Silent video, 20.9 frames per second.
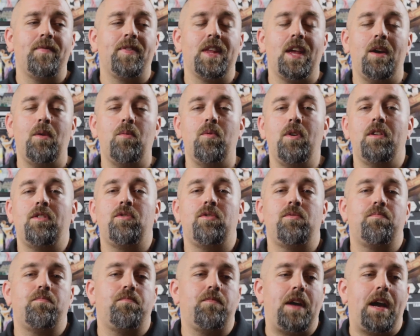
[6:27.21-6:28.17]
And what's
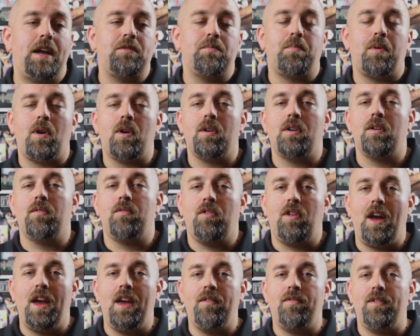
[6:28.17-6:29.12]
that's part of
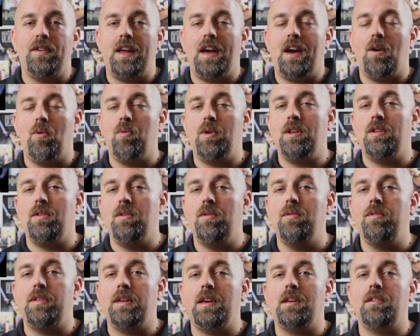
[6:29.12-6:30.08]
life and how we
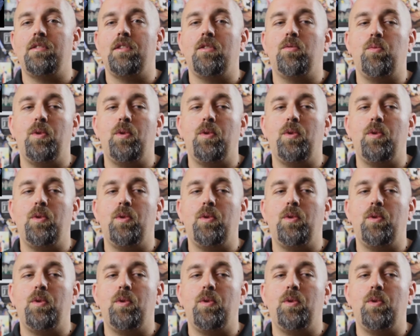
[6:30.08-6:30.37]
do things is